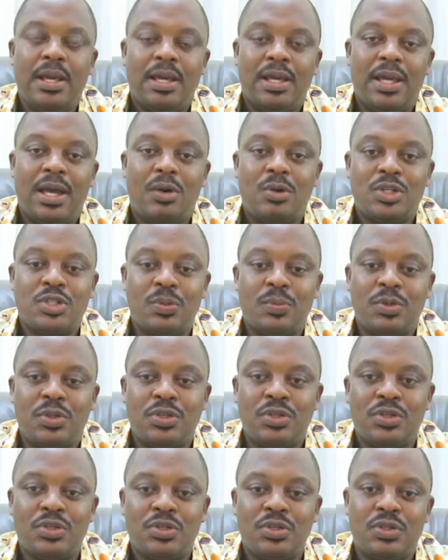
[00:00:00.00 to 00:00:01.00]
Yeah, I was
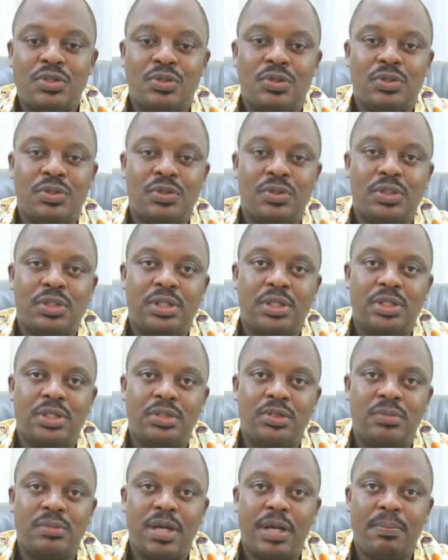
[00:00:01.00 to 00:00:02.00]
opportune to
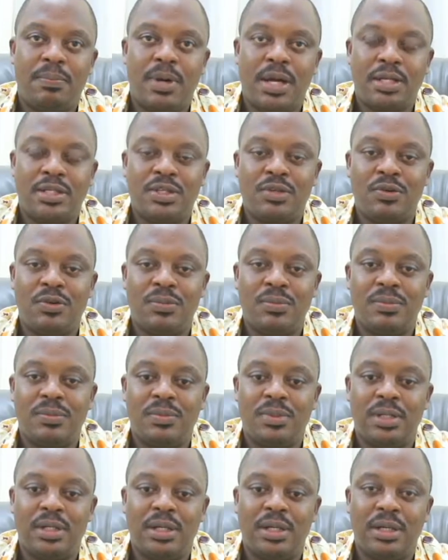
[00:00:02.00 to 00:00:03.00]
do my
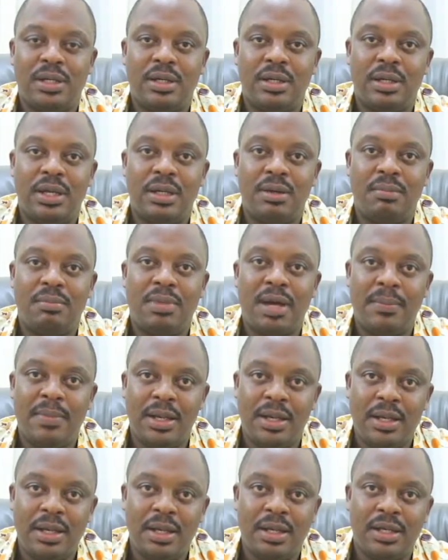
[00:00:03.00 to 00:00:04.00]
practicum in
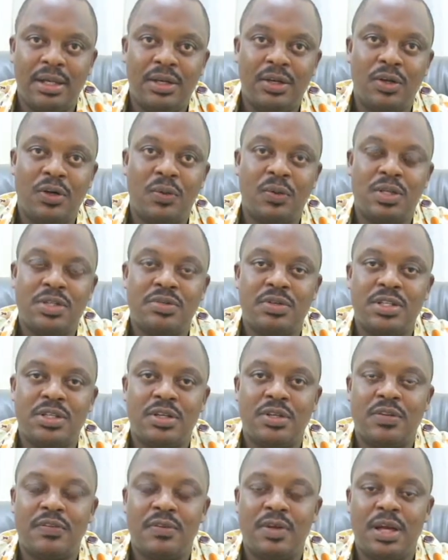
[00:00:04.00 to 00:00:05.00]
Bamenda in the northwest
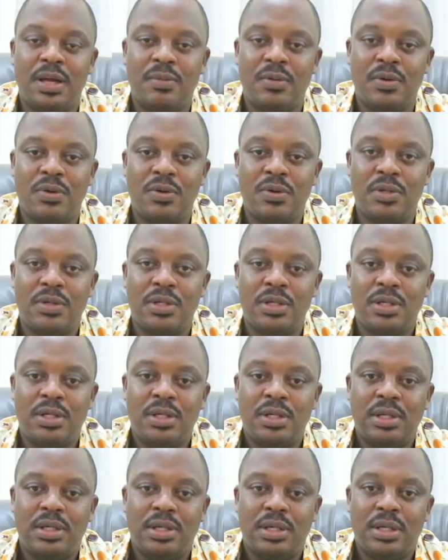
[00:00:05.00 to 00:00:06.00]
region of Cameroon
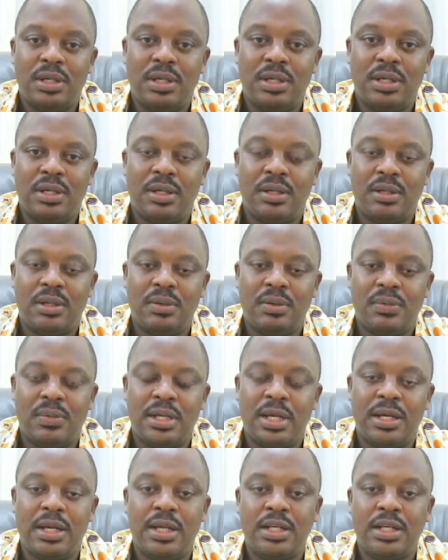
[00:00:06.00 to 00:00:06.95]
with an